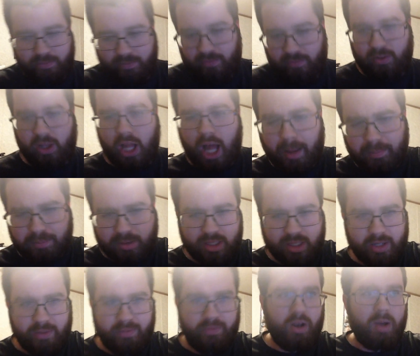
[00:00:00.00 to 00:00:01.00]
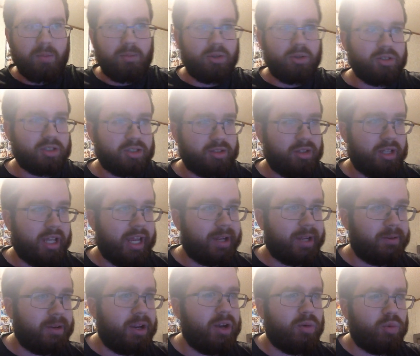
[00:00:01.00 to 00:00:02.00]
flops and he fumbles
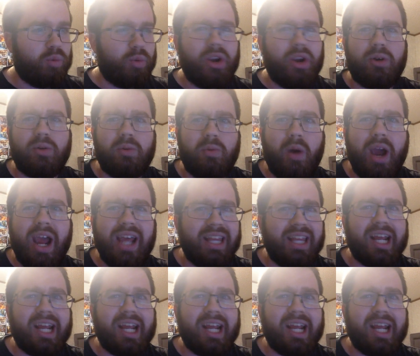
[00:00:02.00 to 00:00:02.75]
like in a weird way,